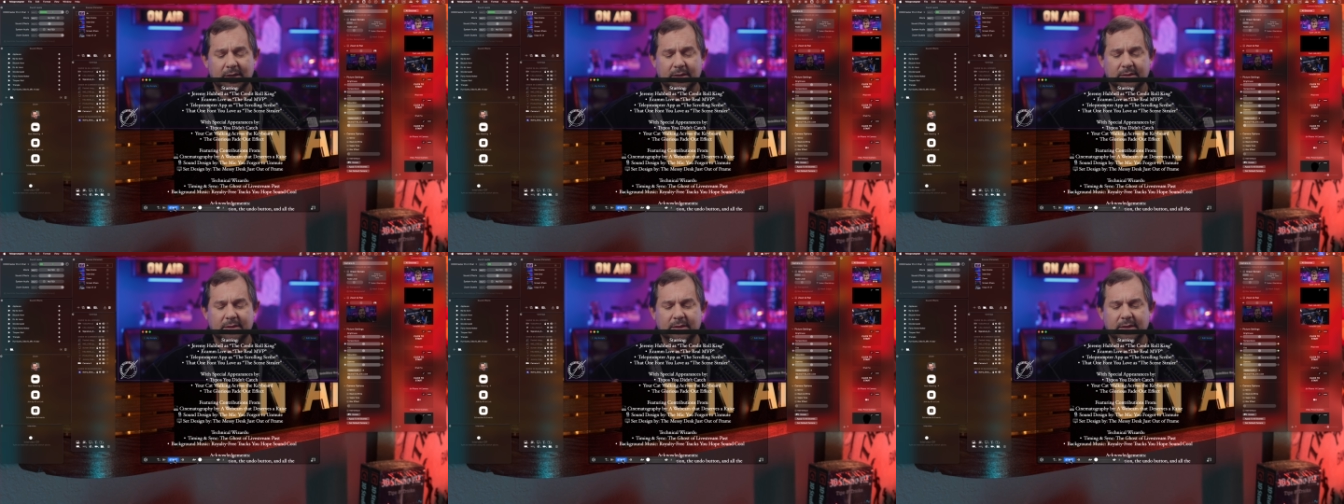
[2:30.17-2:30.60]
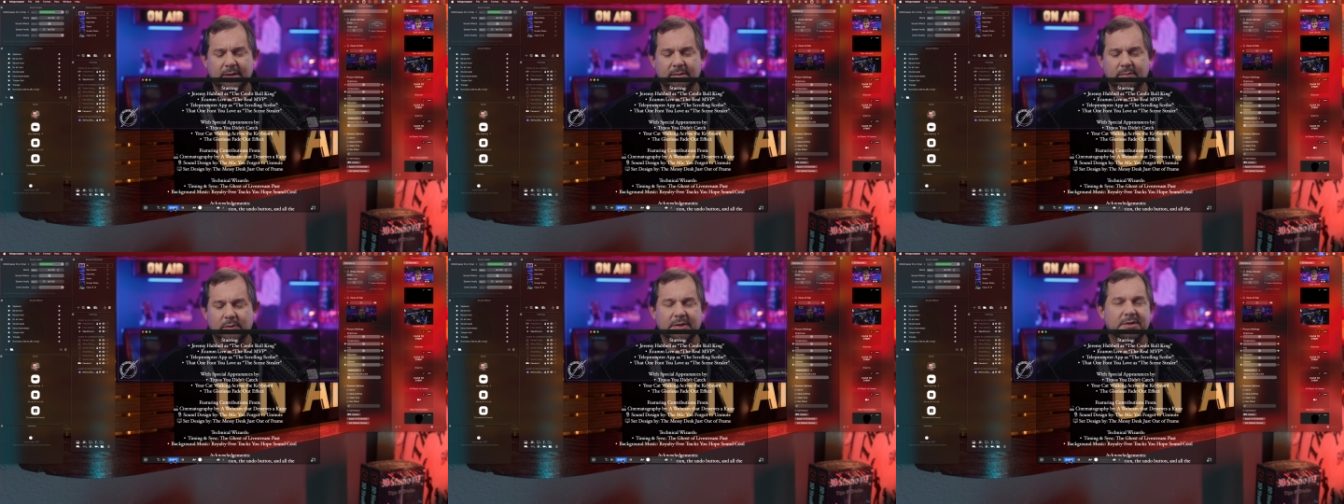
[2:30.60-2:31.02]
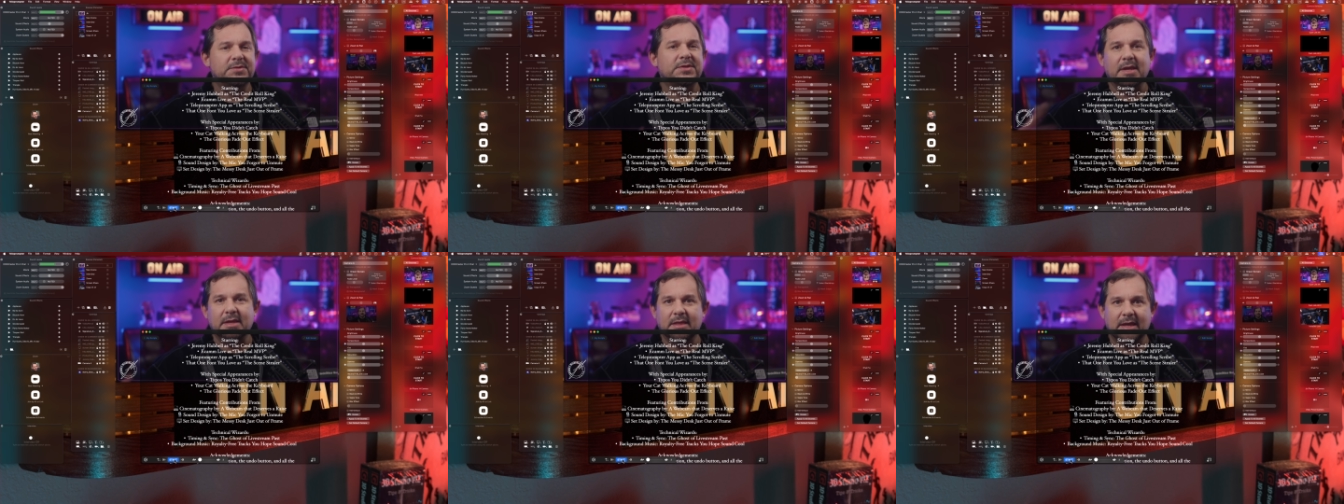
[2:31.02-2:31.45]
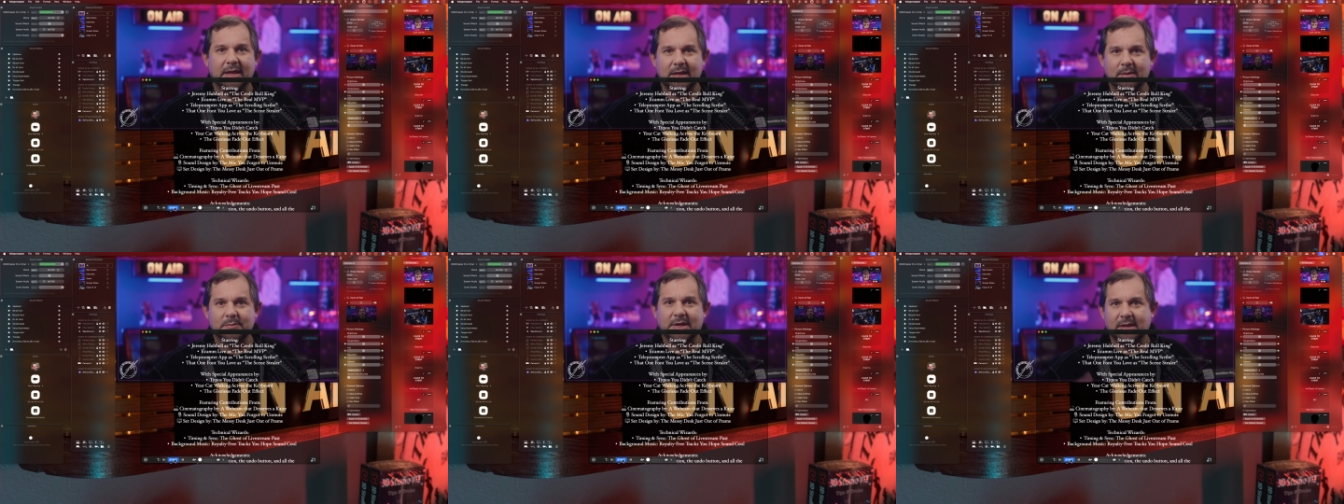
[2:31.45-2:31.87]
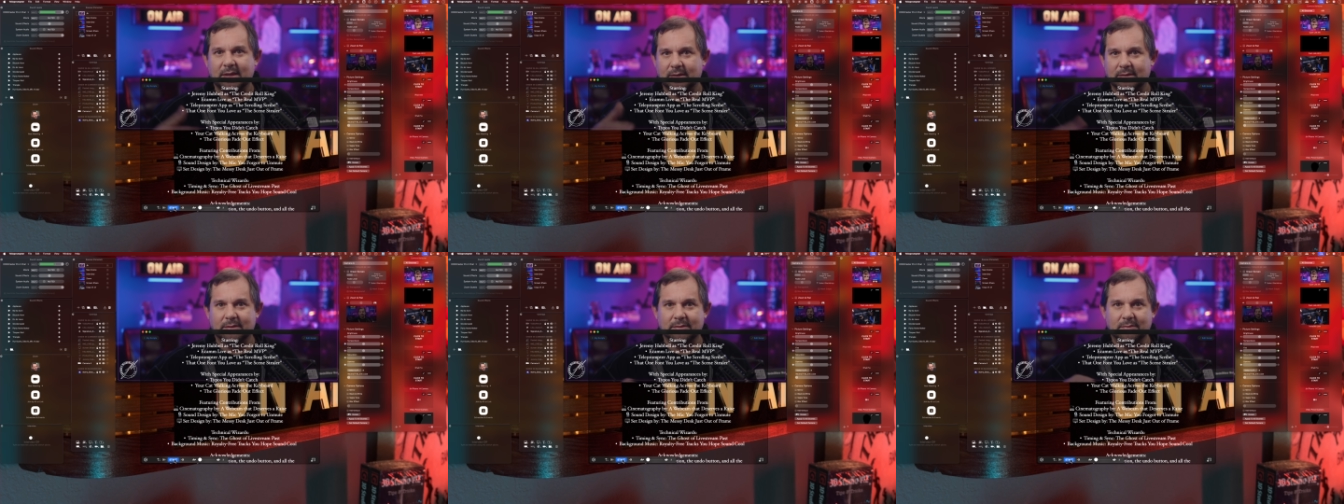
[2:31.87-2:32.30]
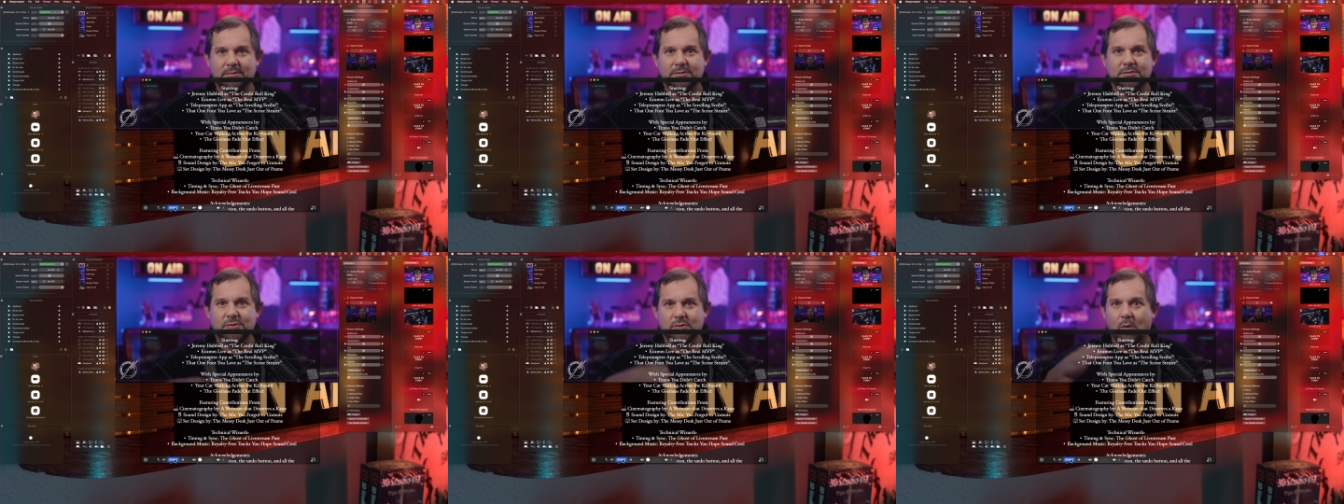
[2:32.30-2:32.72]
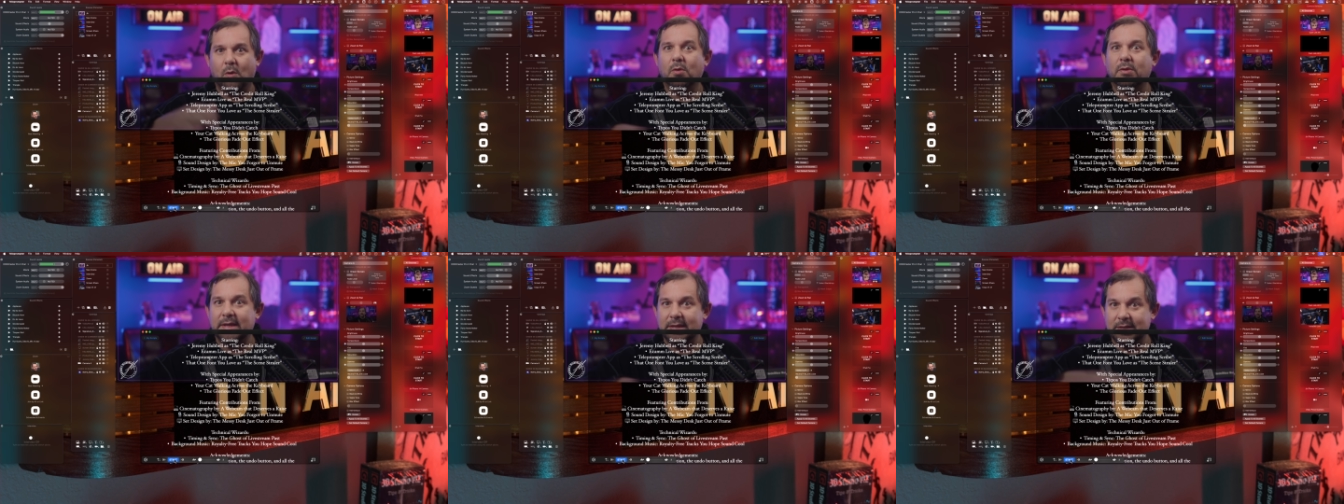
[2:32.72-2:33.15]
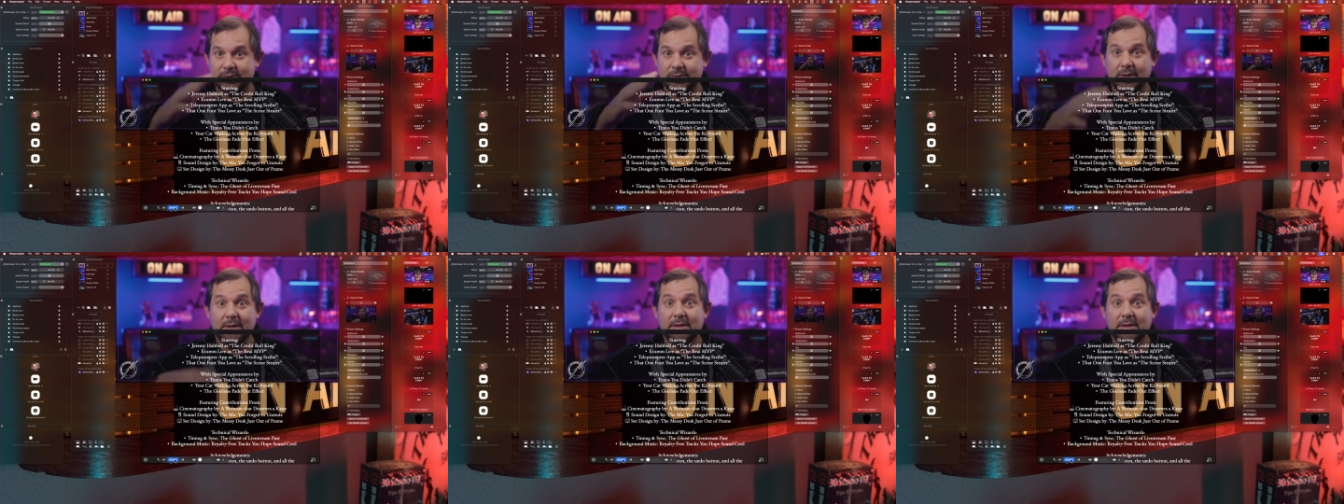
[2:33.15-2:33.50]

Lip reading: when they're singing the hymns, I can scroll these